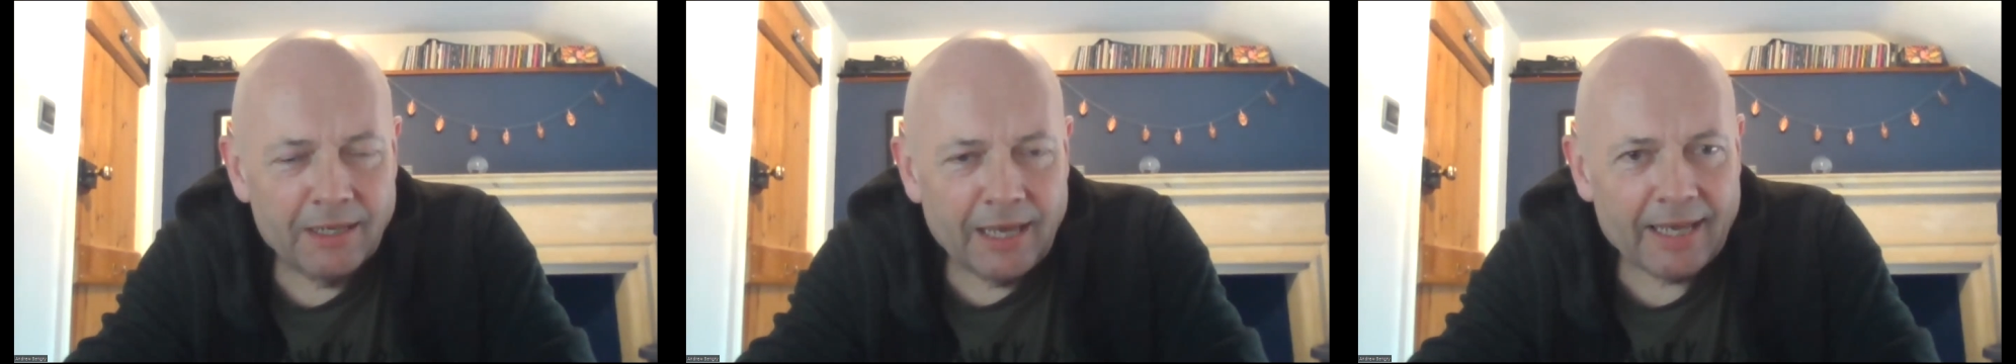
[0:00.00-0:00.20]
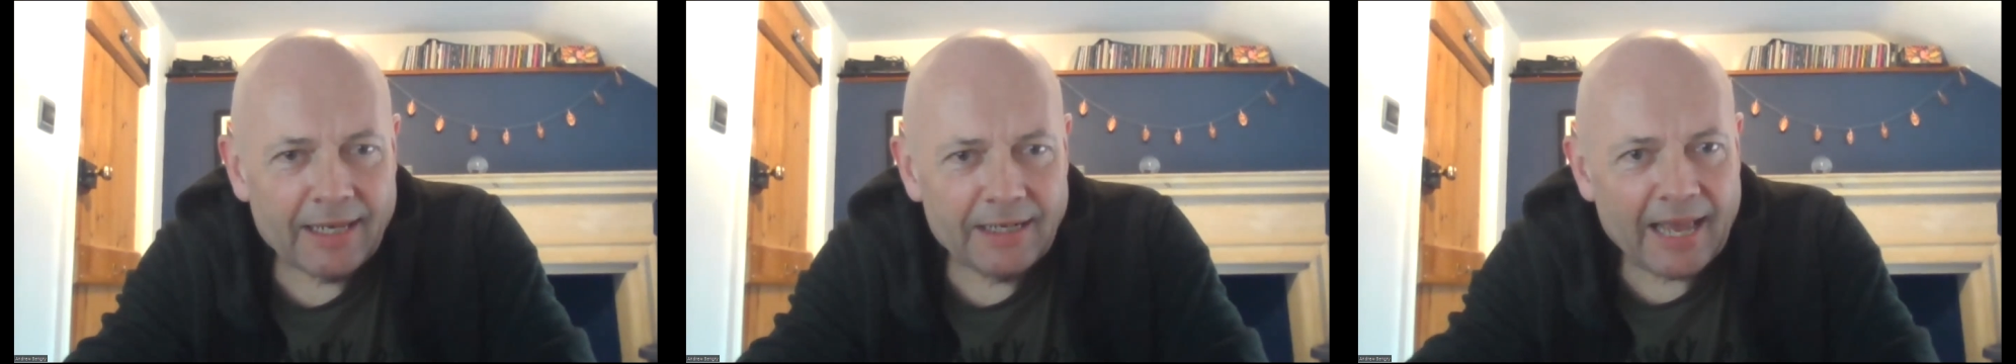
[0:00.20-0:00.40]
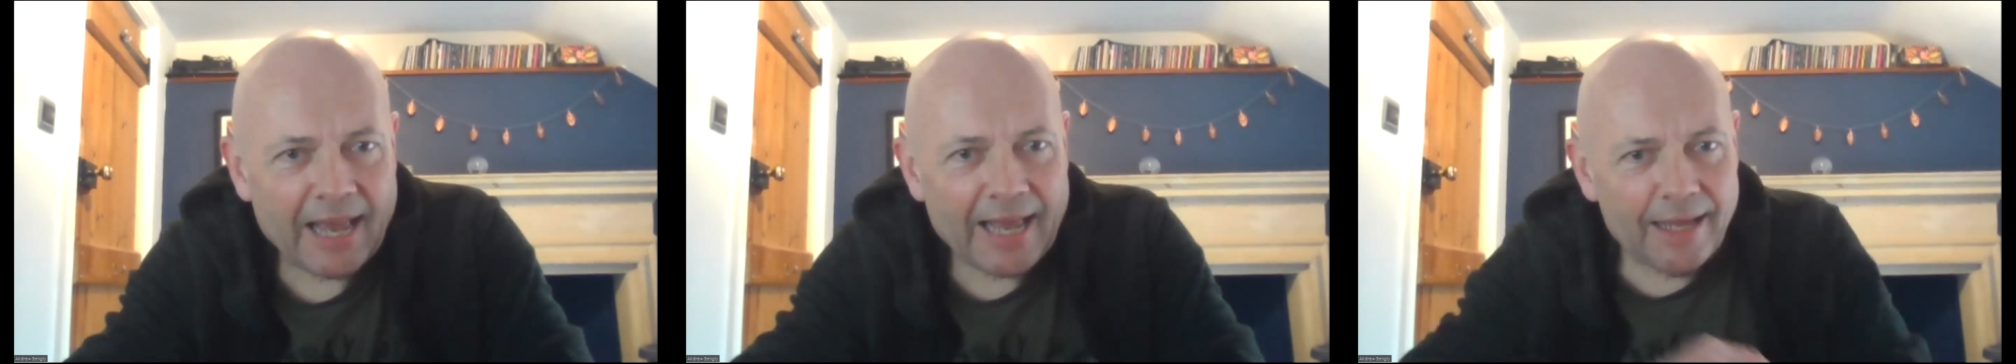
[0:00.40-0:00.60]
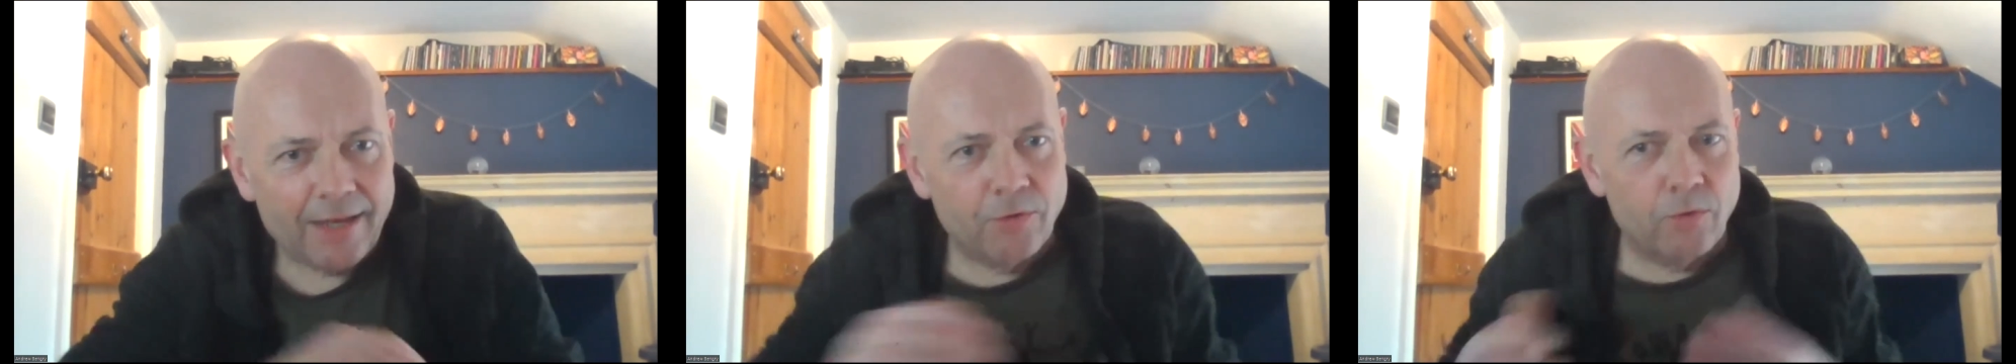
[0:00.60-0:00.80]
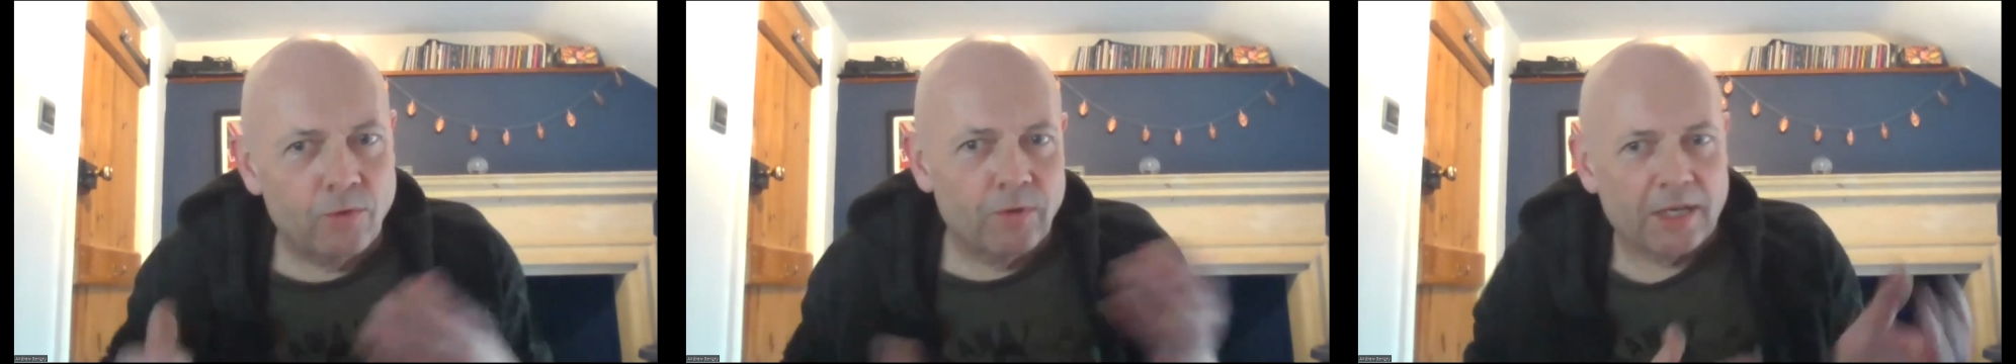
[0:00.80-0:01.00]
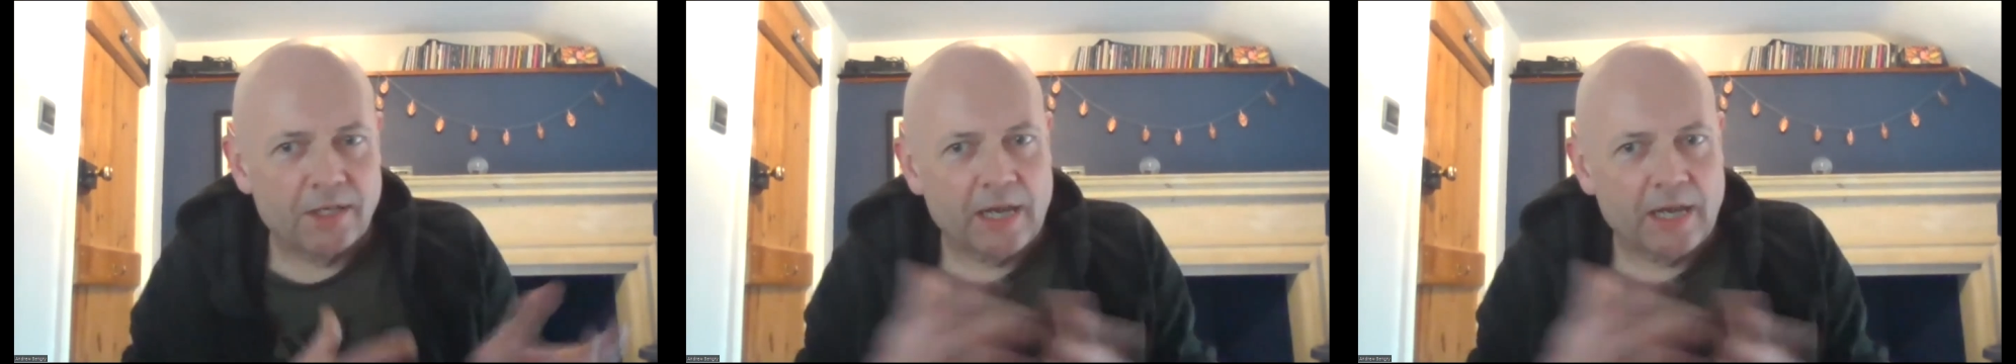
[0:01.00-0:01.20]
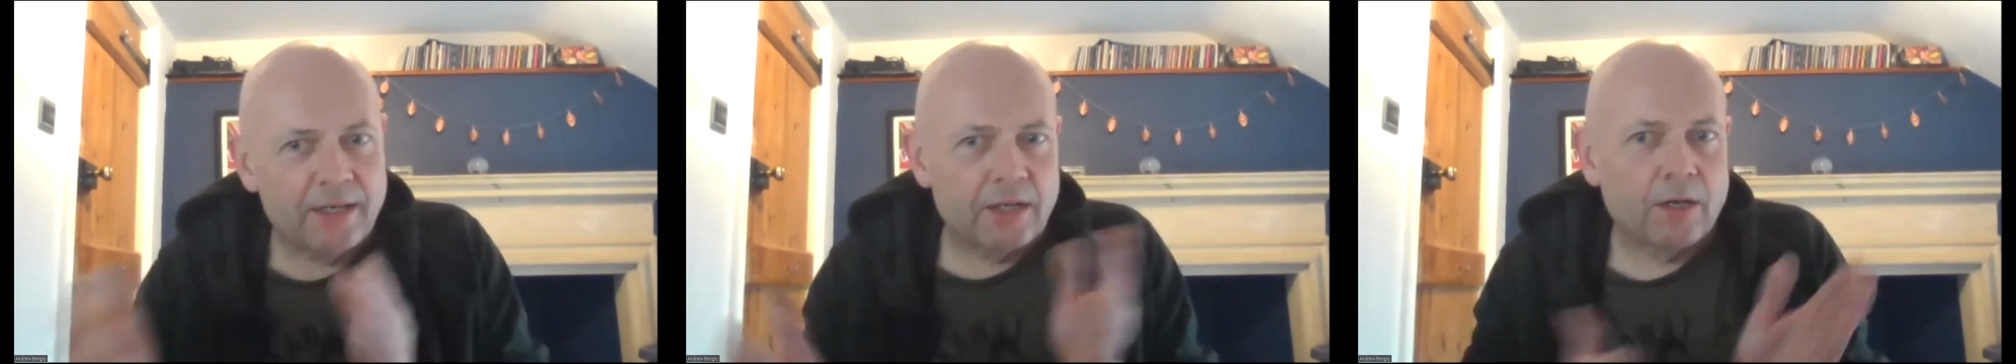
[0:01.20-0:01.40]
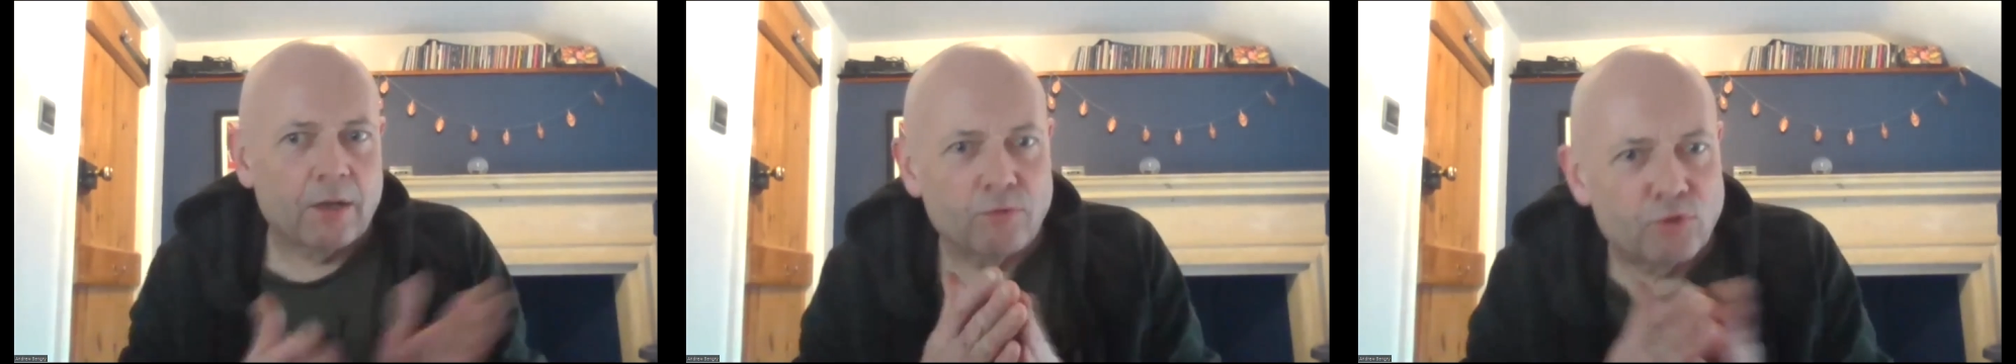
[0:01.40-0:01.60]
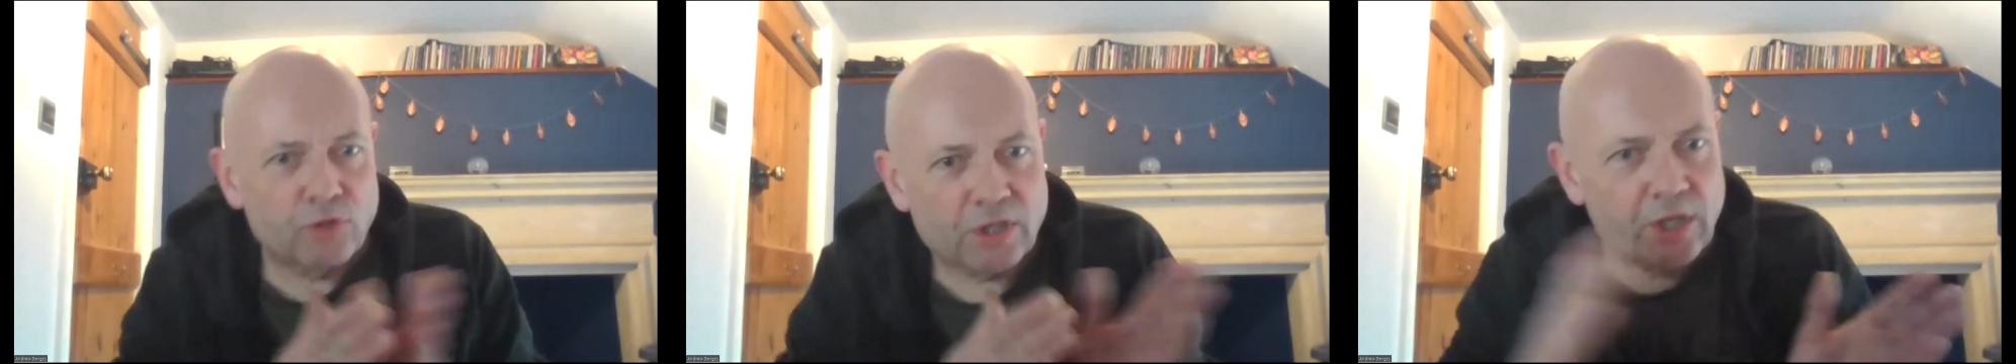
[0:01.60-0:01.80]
and how, and I was,